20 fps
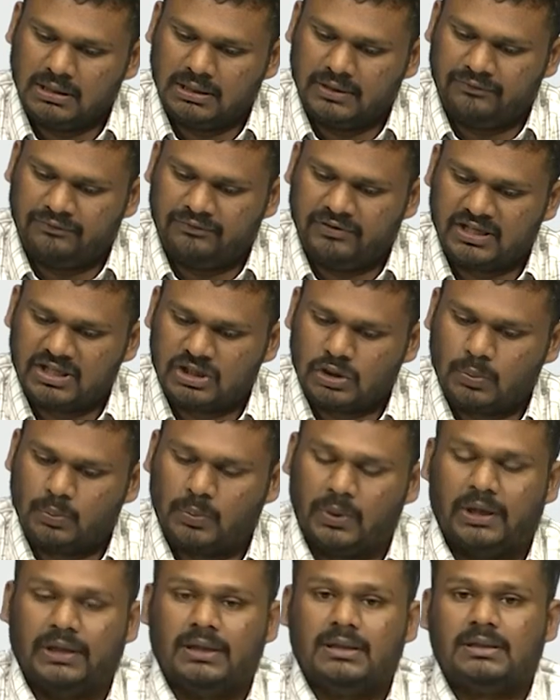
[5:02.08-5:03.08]
the fixed
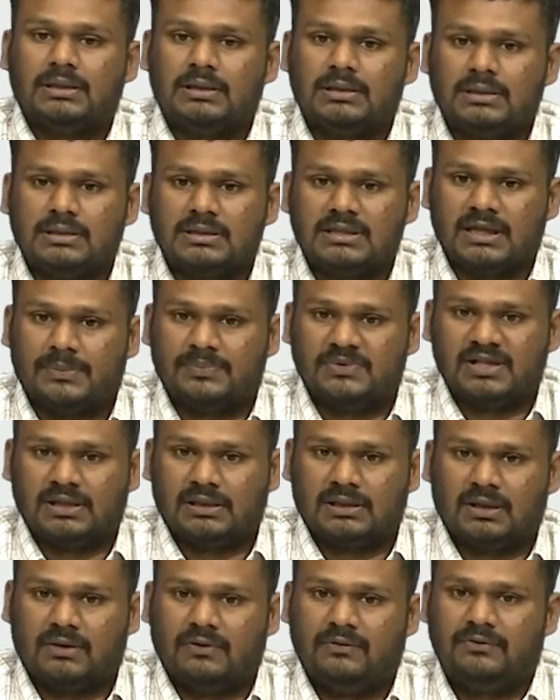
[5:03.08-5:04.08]
point
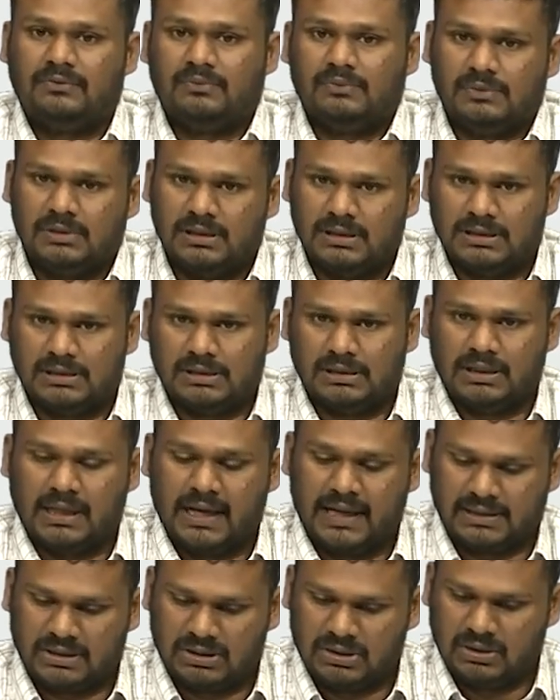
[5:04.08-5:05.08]
subset of this uh,
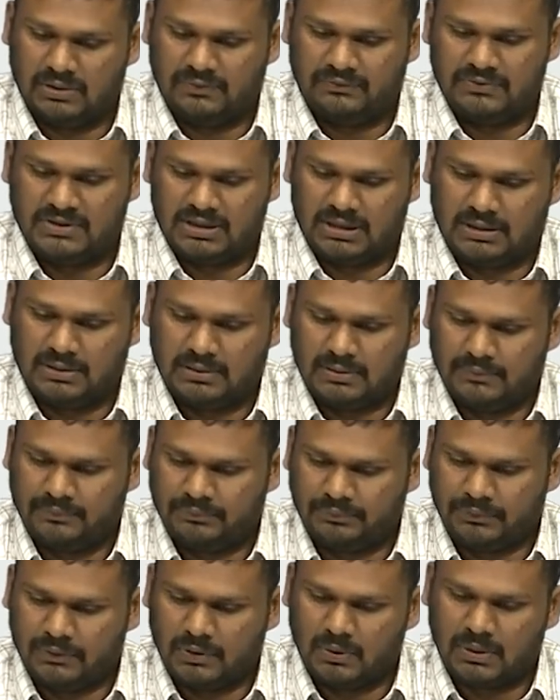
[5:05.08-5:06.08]
action of G.
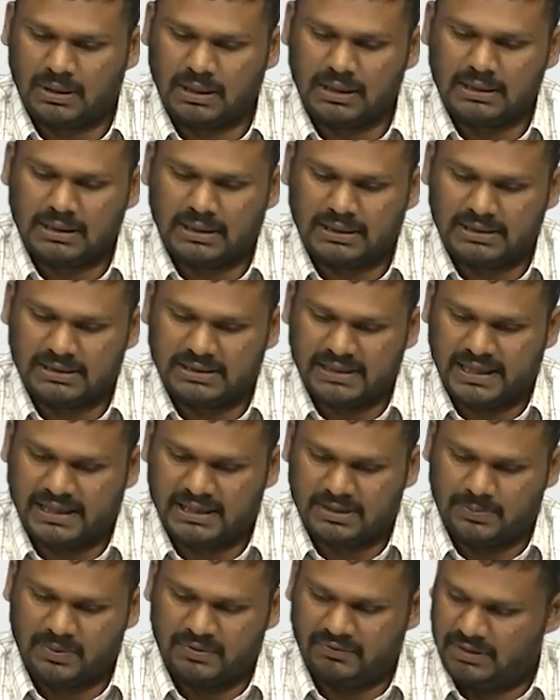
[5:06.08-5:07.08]
Okay, that is
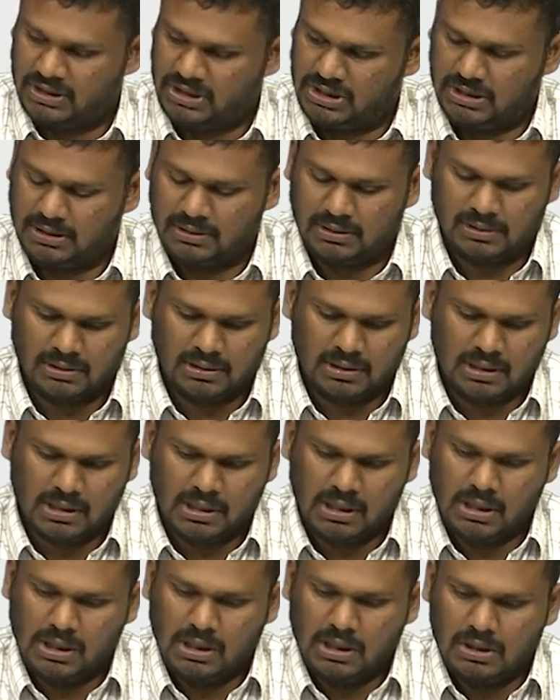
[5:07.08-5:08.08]
x power G.
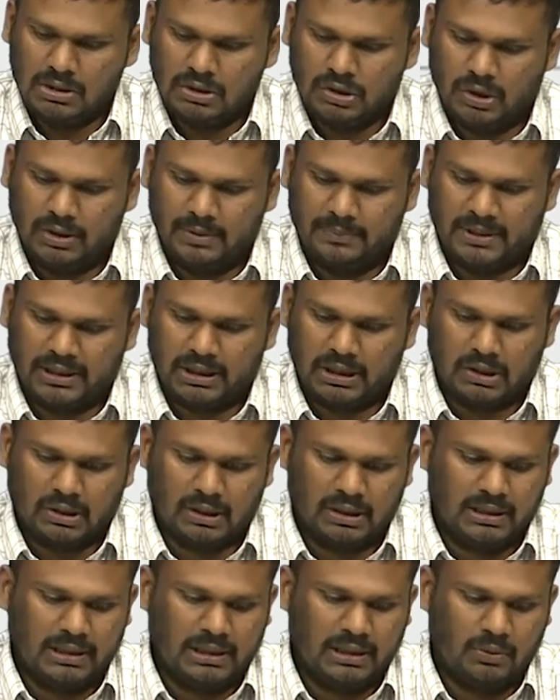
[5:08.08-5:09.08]
So in
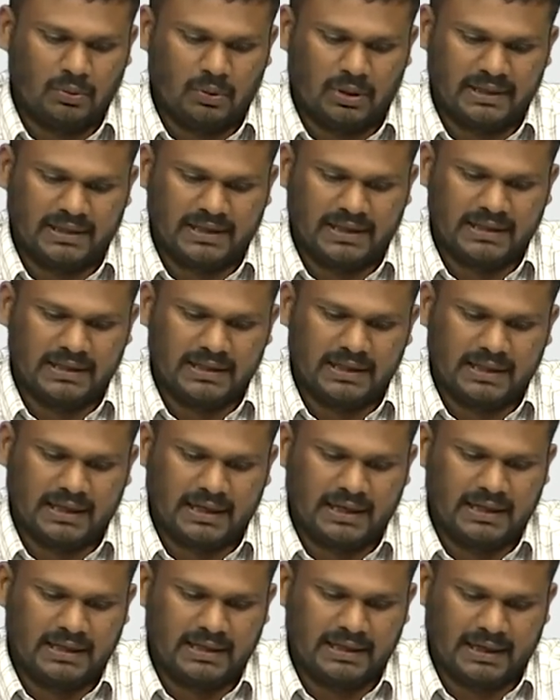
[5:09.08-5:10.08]
particularly, one can
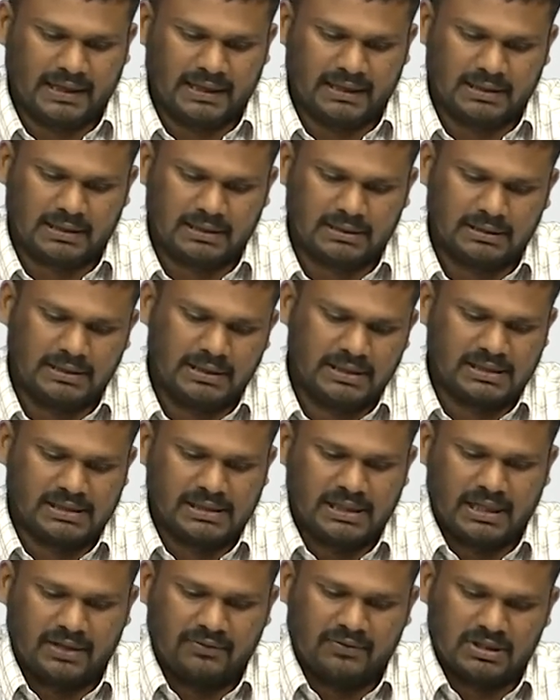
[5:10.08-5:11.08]
rewrite
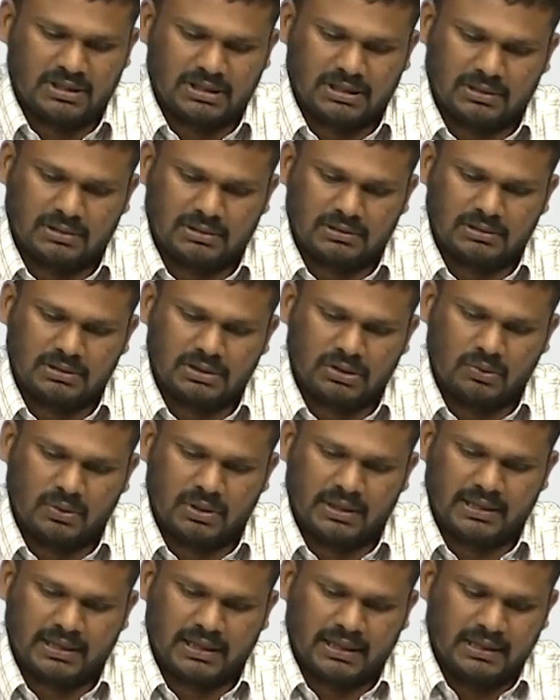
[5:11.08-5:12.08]
this equation. So
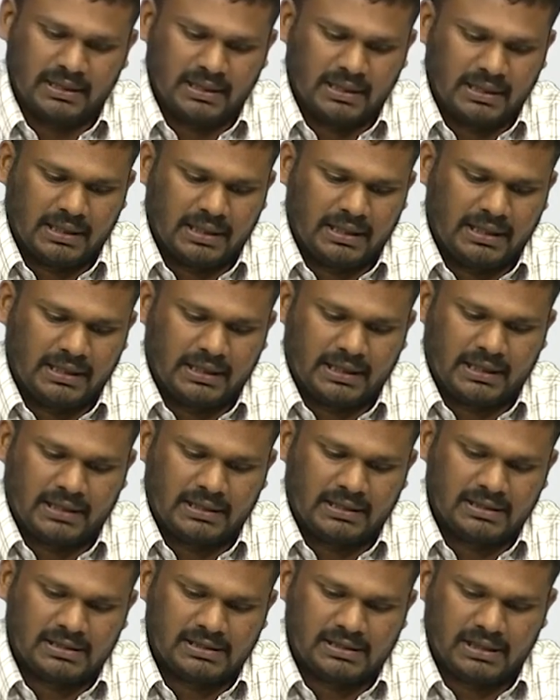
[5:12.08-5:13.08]
one can
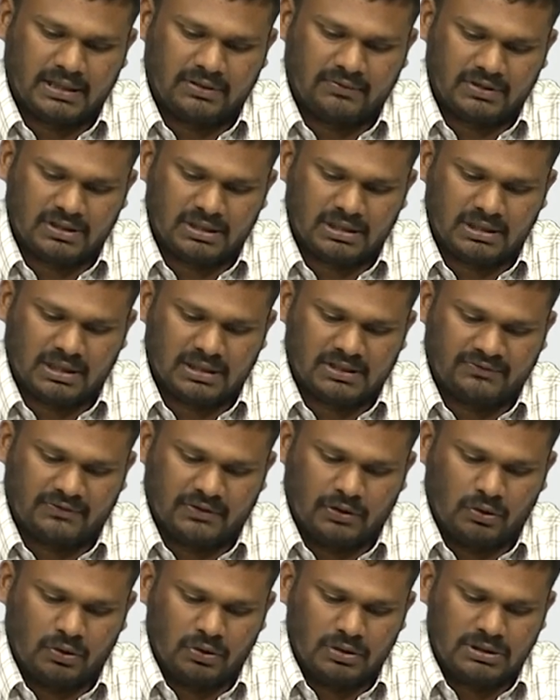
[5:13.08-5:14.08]
rewrite this equation as
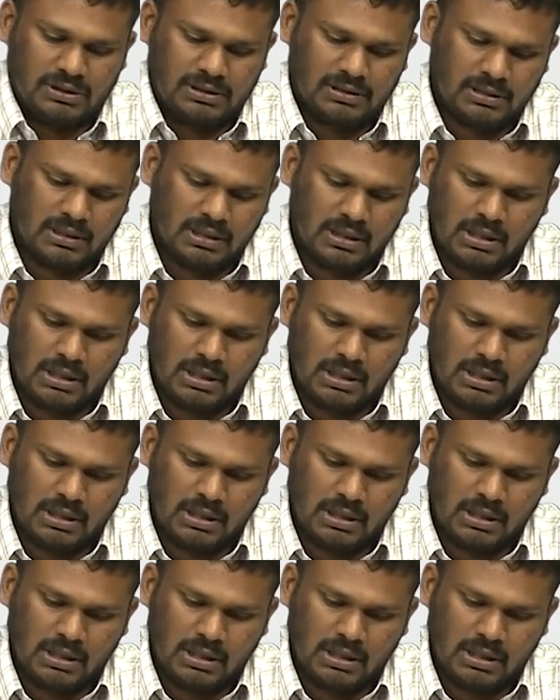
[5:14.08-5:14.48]
follows.